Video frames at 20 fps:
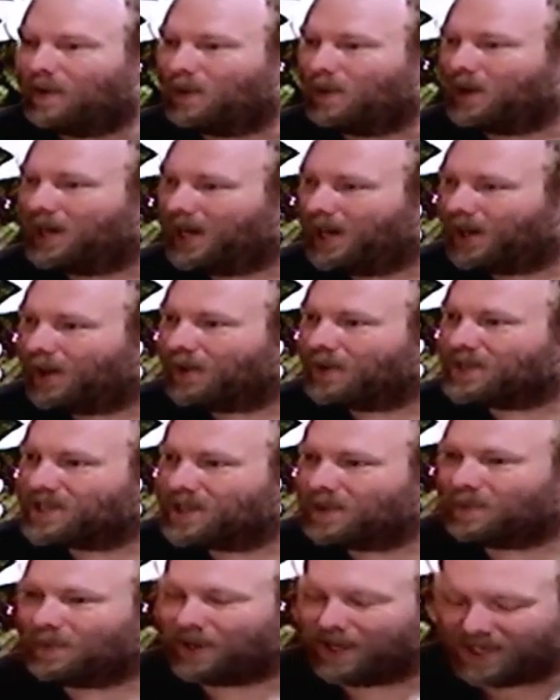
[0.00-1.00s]
Well, here's
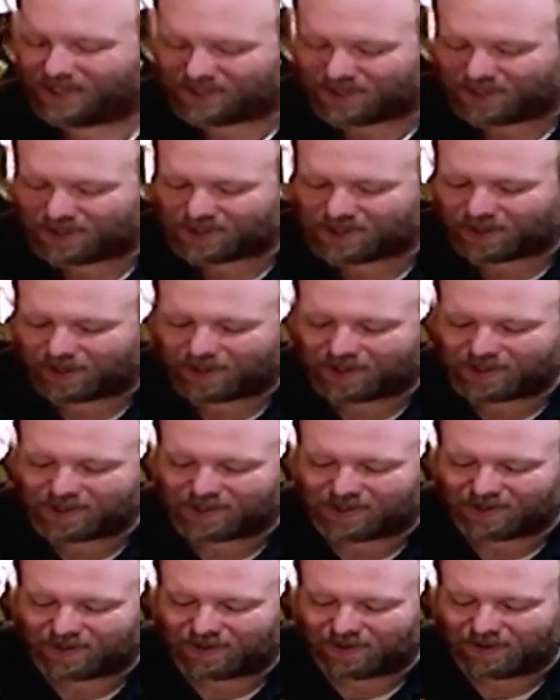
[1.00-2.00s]
the place to
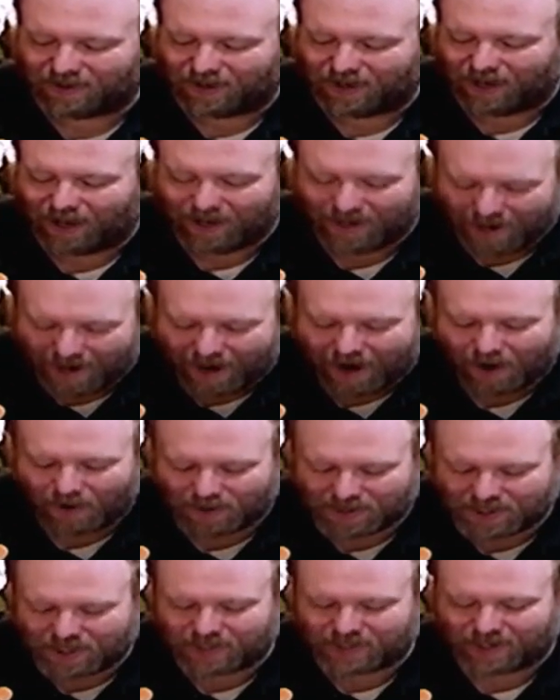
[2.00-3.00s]
start, and now
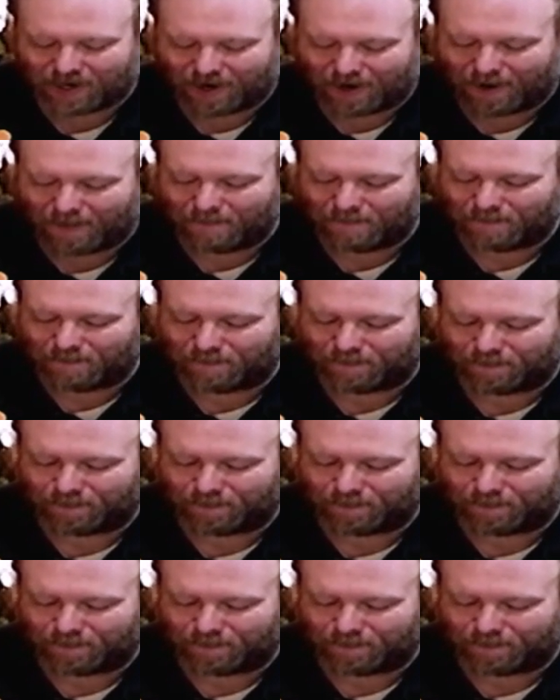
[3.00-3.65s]
is the time.